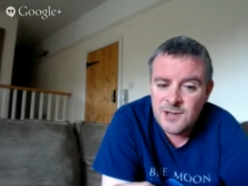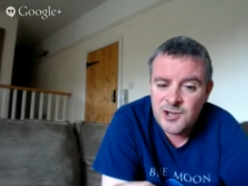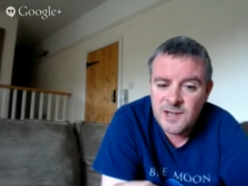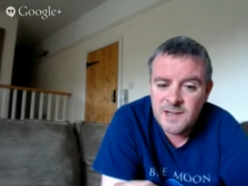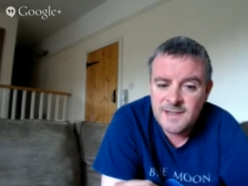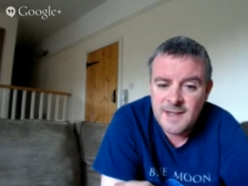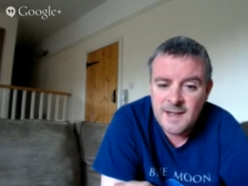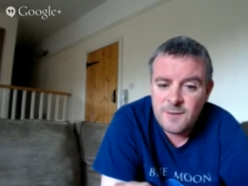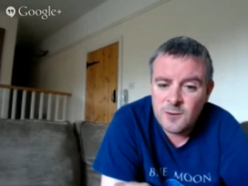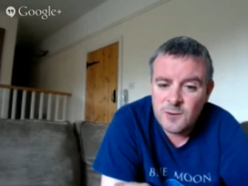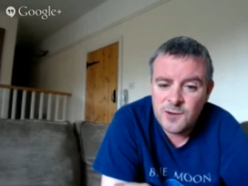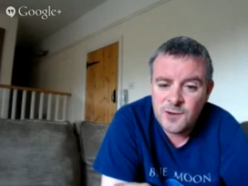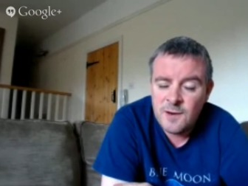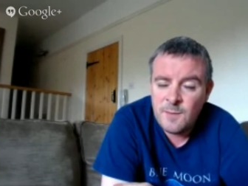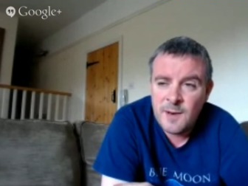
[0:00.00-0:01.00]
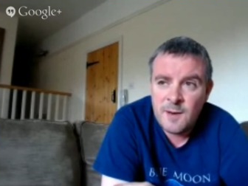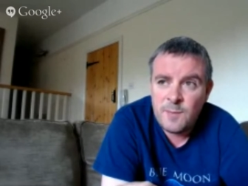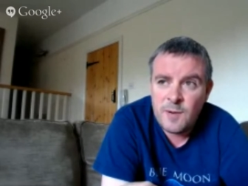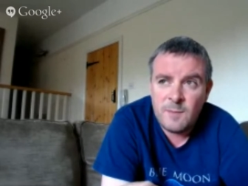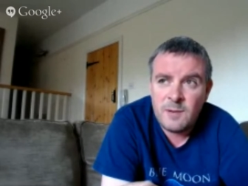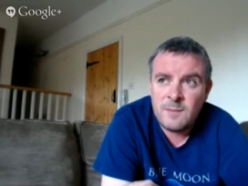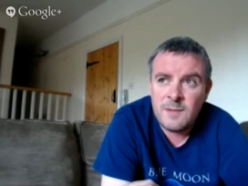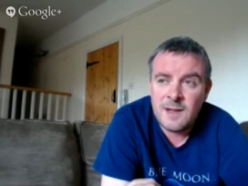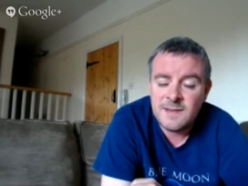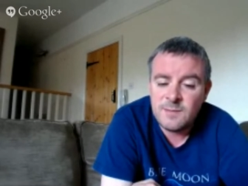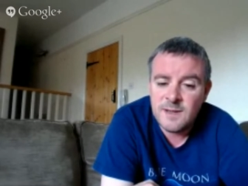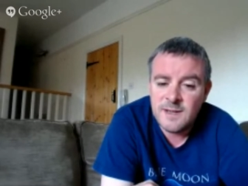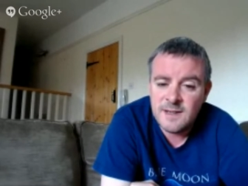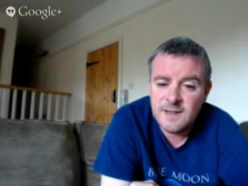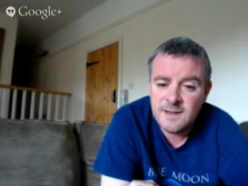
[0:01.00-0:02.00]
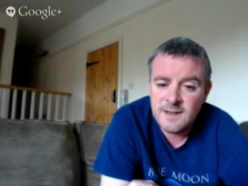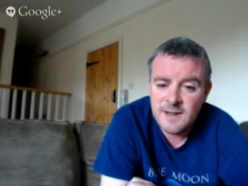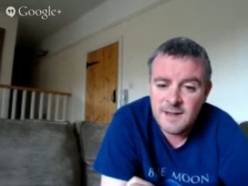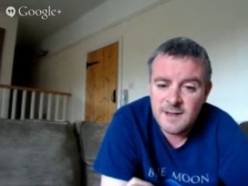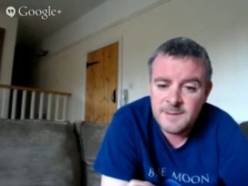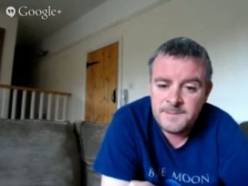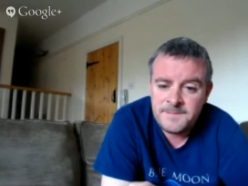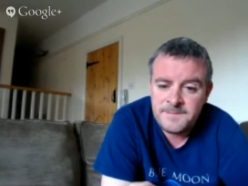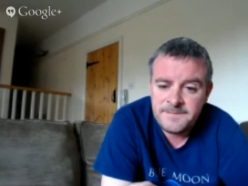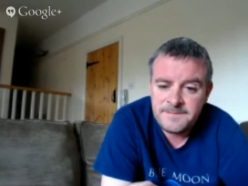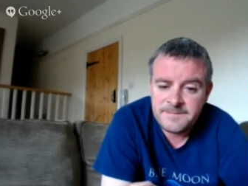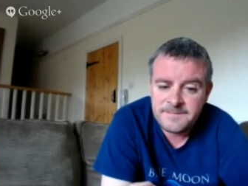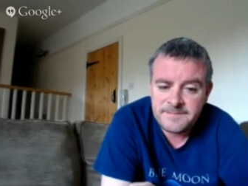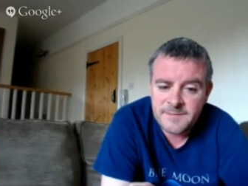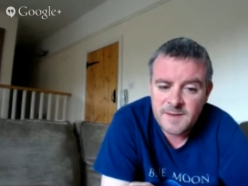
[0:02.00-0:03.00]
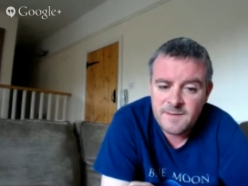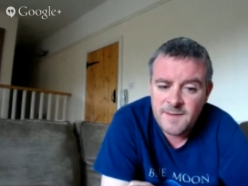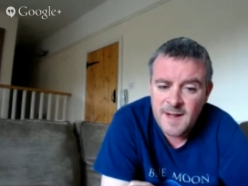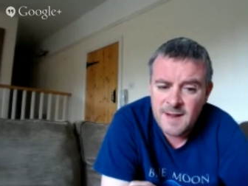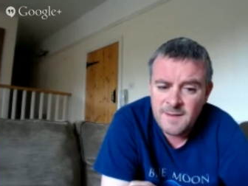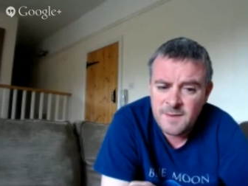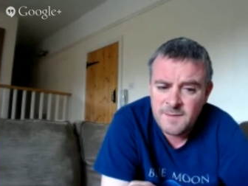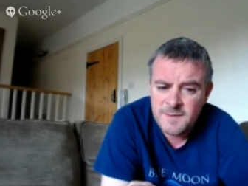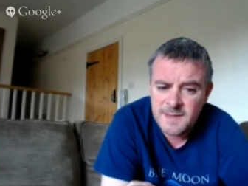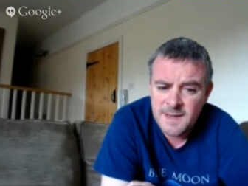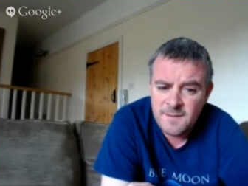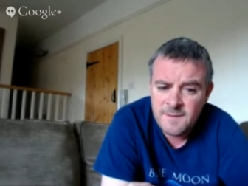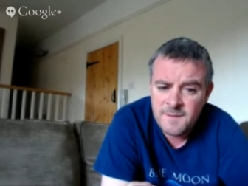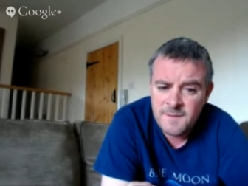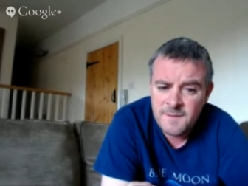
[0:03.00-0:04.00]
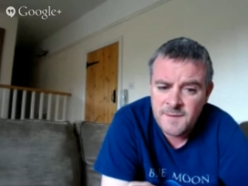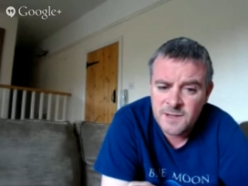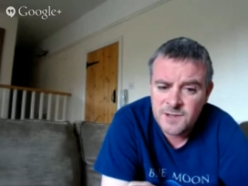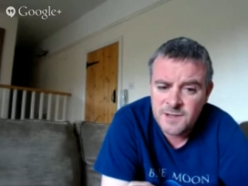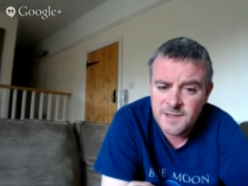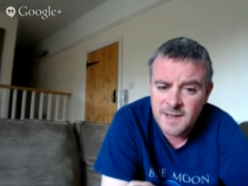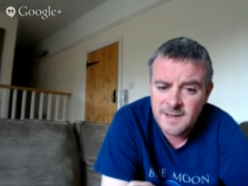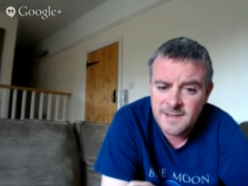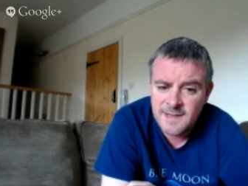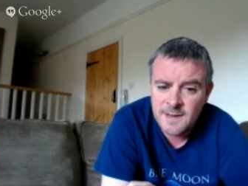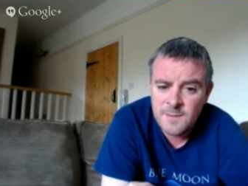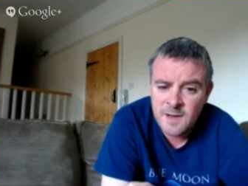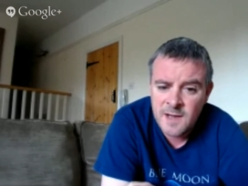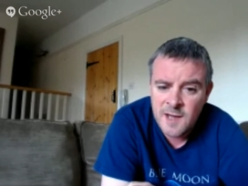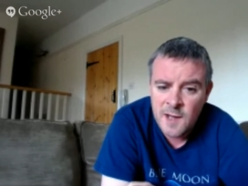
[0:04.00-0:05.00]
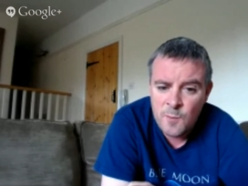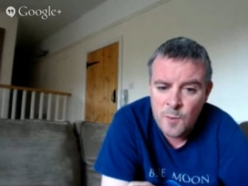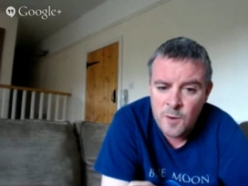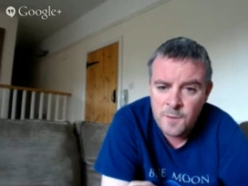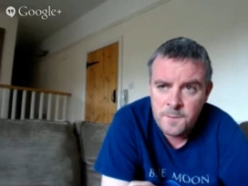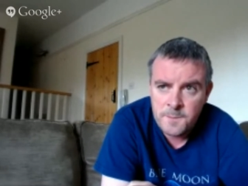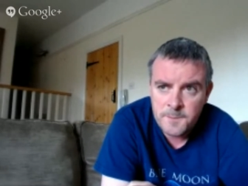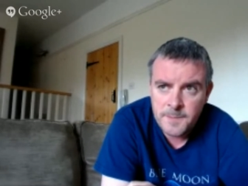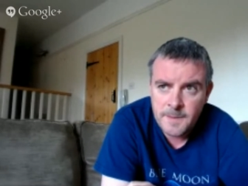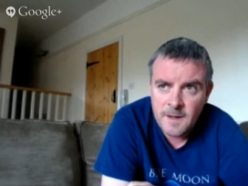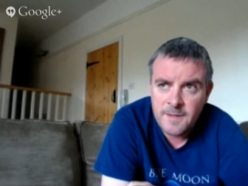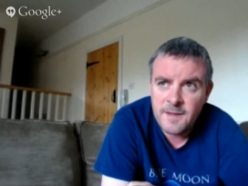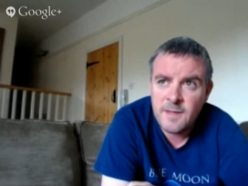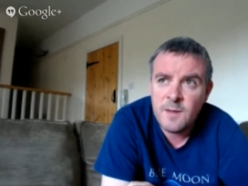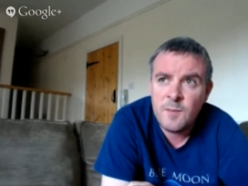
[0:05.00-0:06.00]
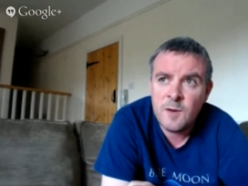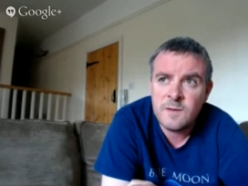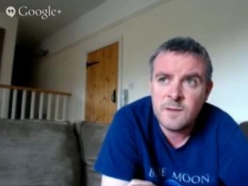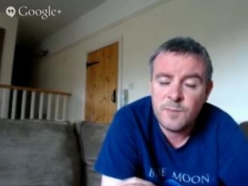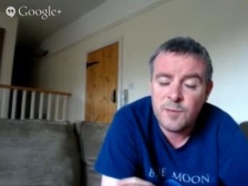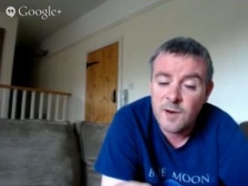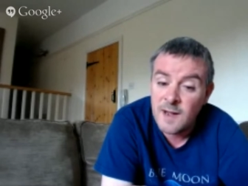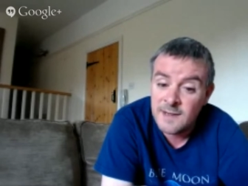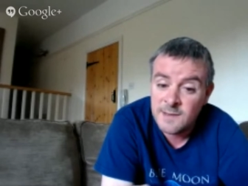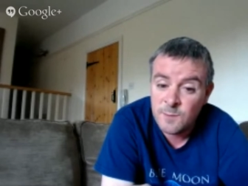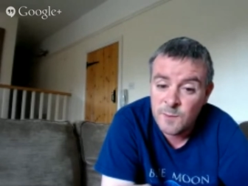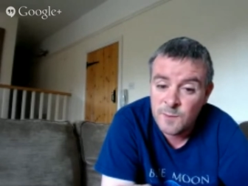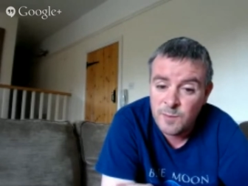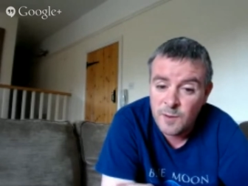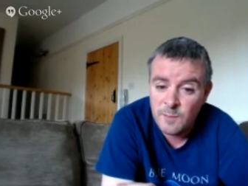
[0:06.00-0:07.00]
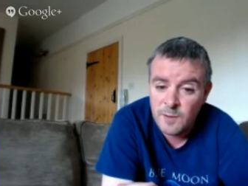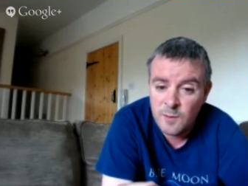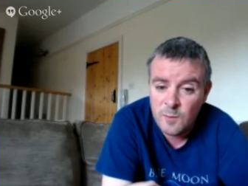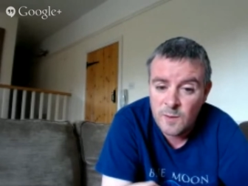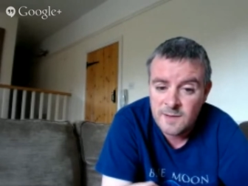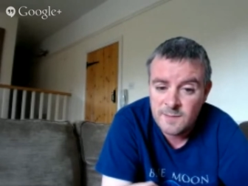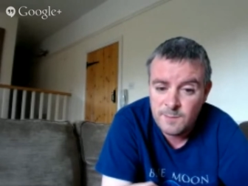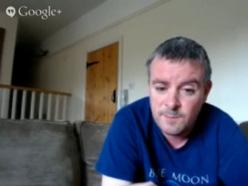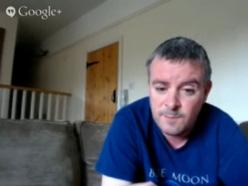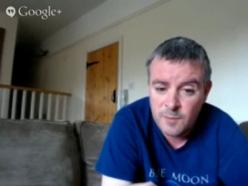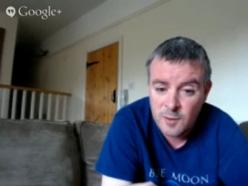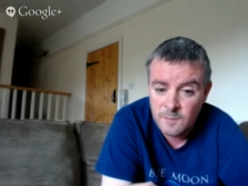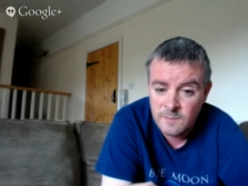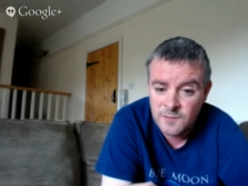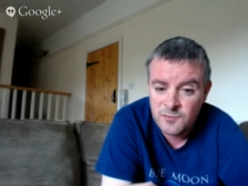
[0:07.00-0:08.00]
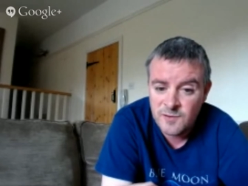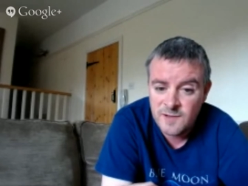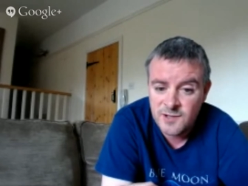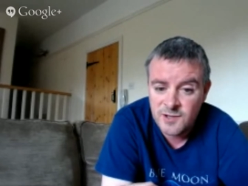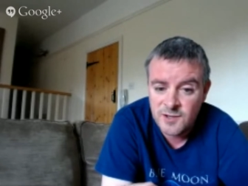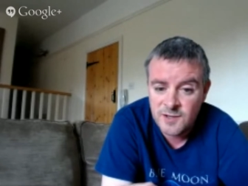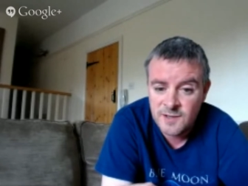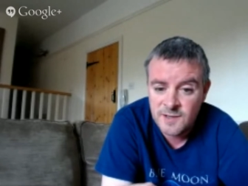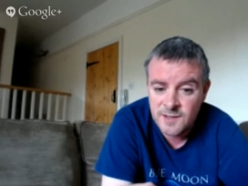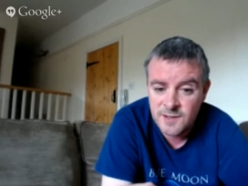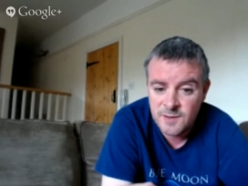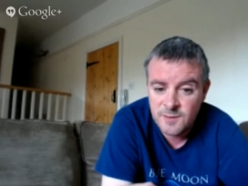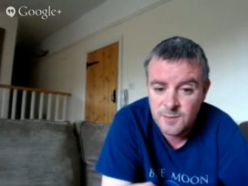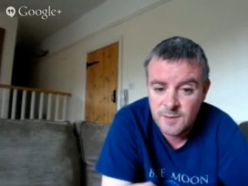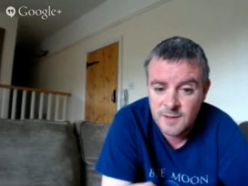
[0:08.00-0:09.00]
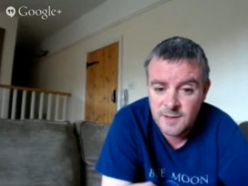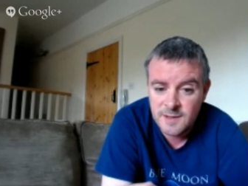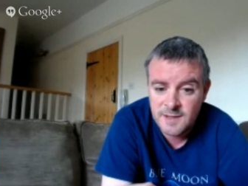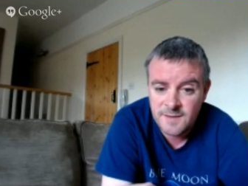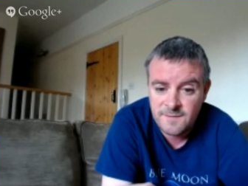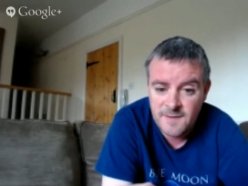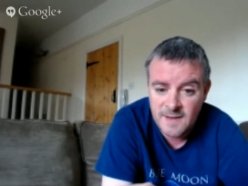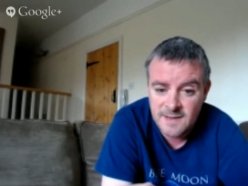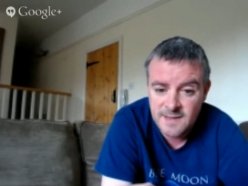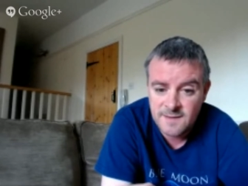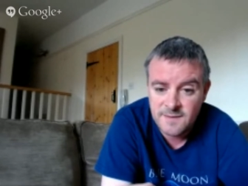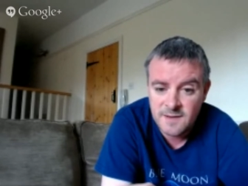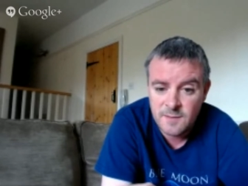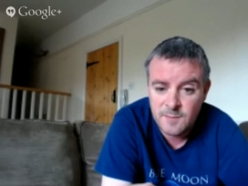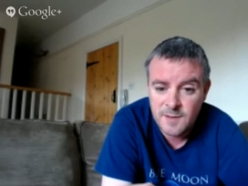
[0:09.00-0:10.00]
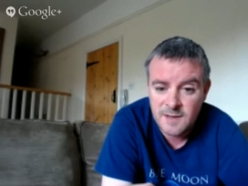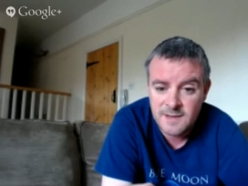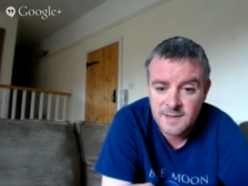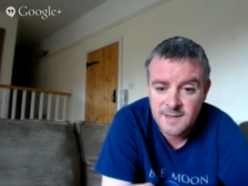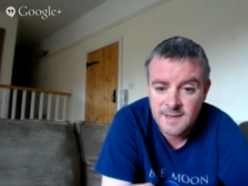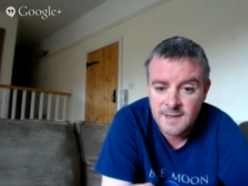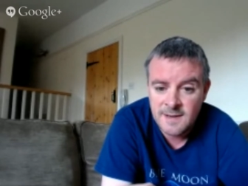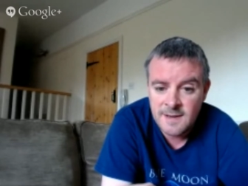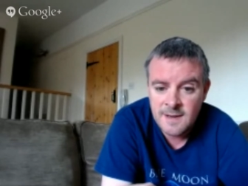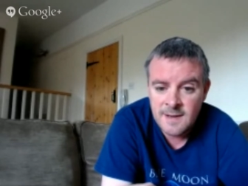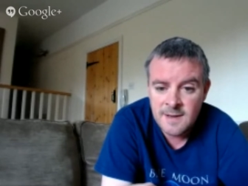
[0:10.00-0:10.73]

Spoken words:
Clean sheets, therefore, shouldn't have been a problem last week. 5 of 7 fixtures had a team that kept one. I think the most surprising was probably West Brom's return to defensive stability.